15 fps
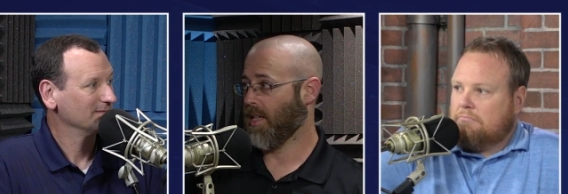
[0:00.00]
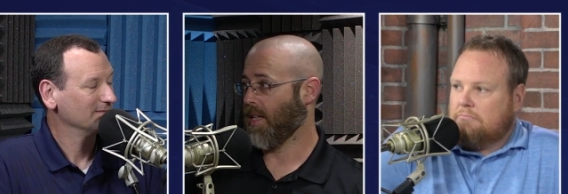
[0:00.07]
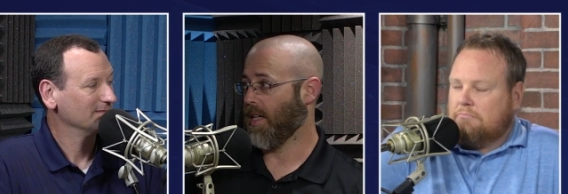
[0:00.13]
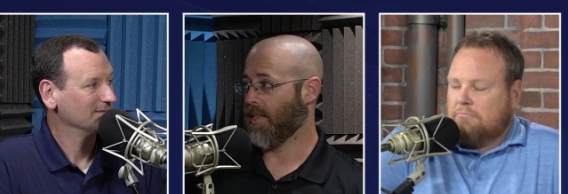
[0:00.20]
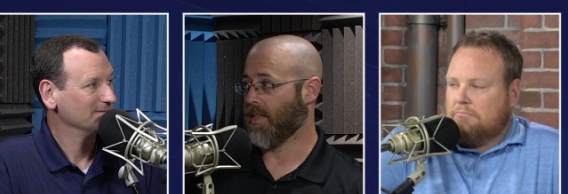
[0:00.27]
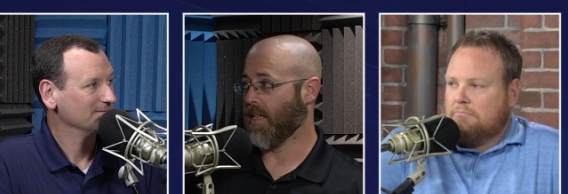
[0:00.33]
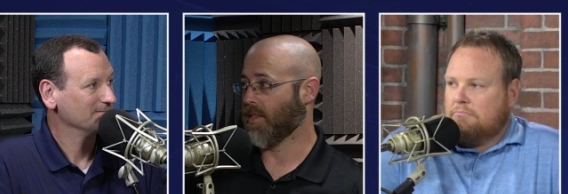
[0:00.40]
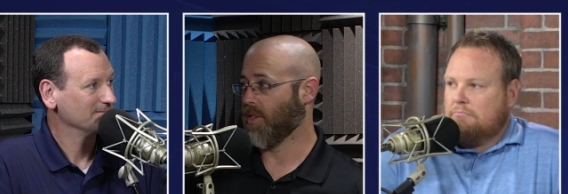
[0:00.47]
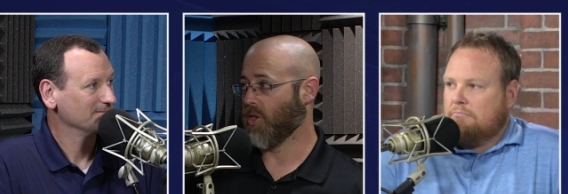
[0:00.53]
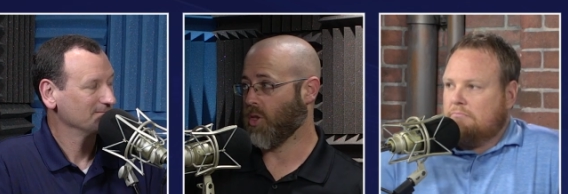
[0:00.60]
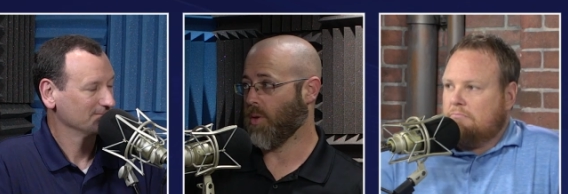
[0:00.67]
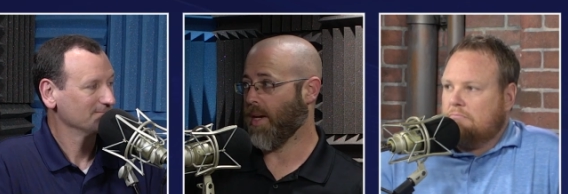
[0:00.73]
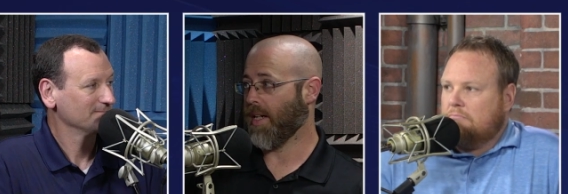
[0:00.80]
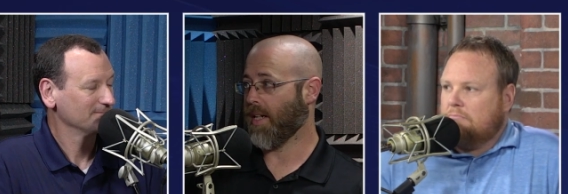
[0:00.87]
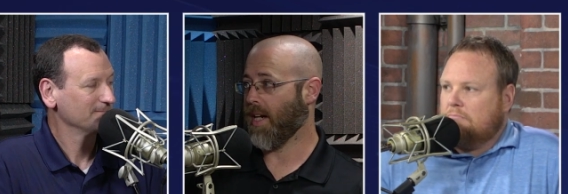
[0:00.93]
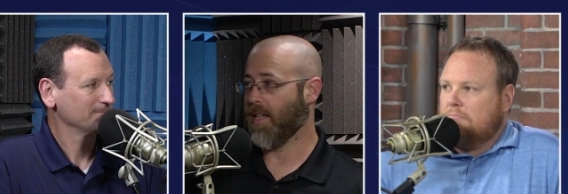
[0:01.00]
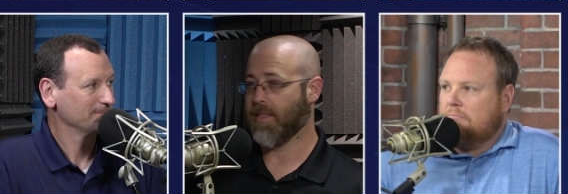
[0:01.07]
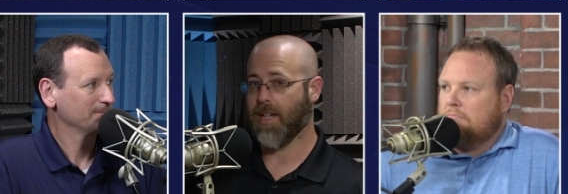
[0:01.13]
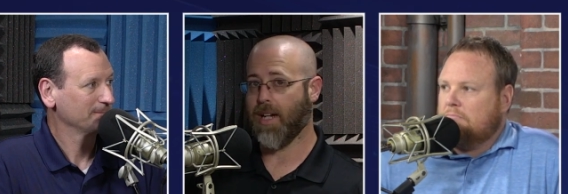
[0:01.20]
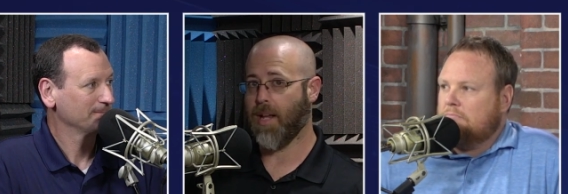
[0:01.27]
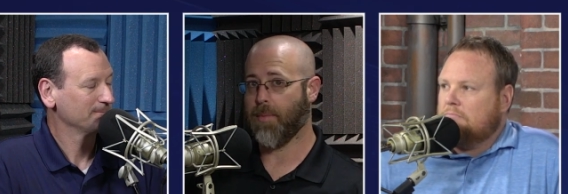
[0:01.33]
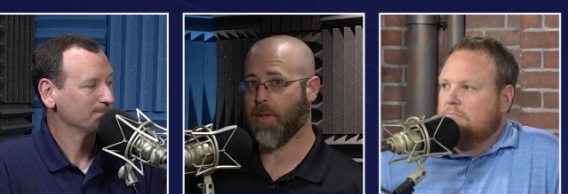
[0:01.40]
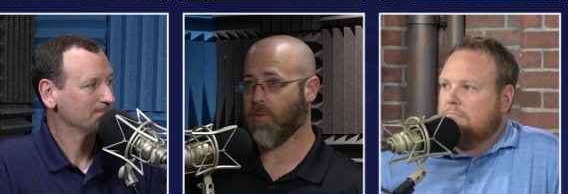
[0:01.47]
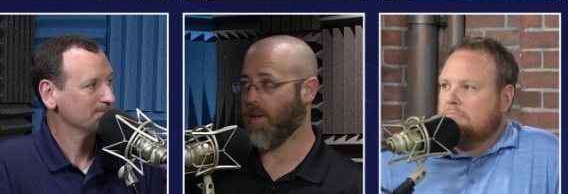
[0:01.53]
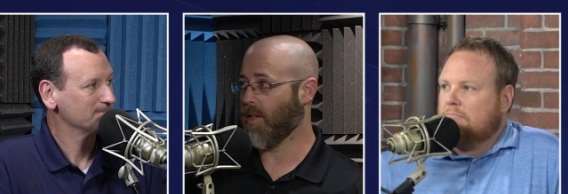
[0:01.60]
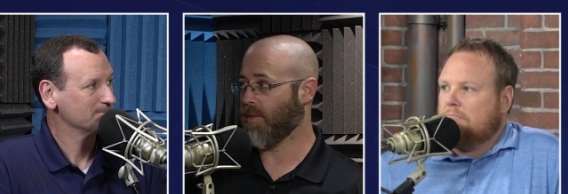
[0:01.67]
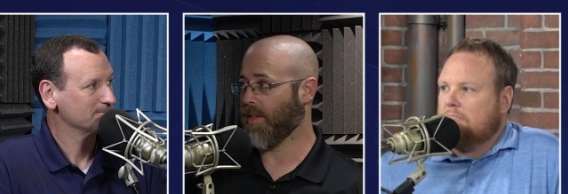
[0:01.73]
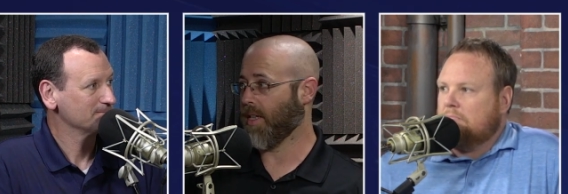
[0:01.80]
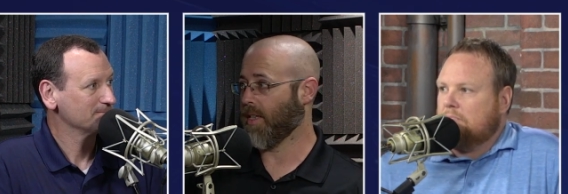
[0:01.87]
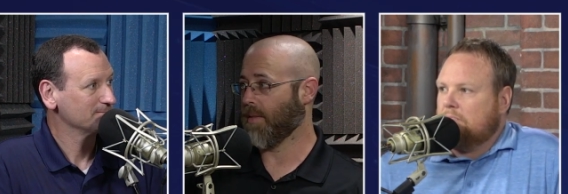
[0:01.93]
Speaker 1: It doesn't do any kind of dynamic
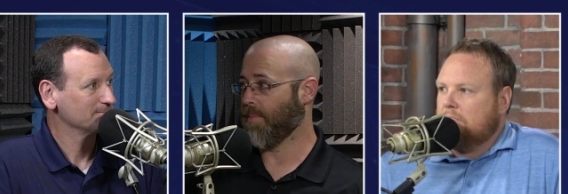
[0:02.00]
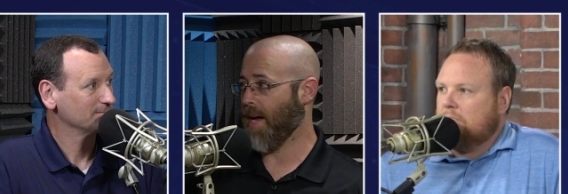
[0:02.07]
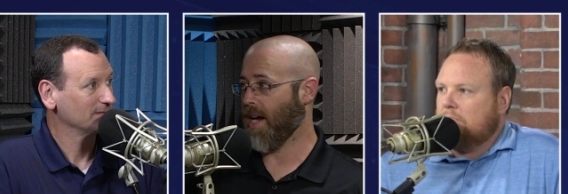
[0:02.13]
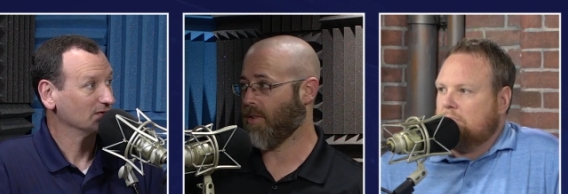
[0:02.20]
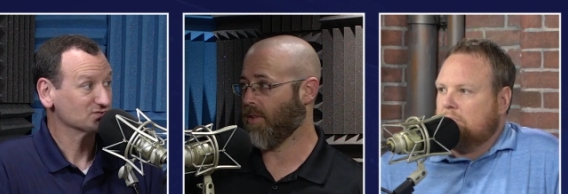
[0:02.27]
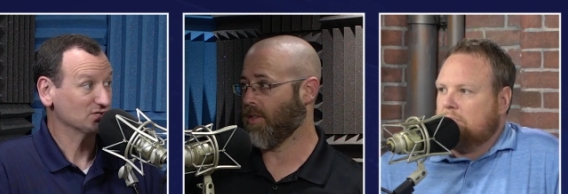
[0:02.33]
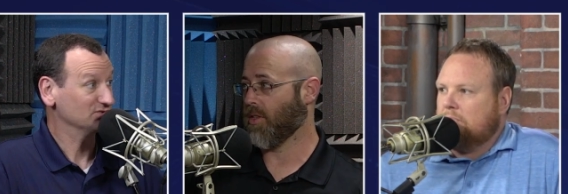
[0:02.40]
rendering in the background.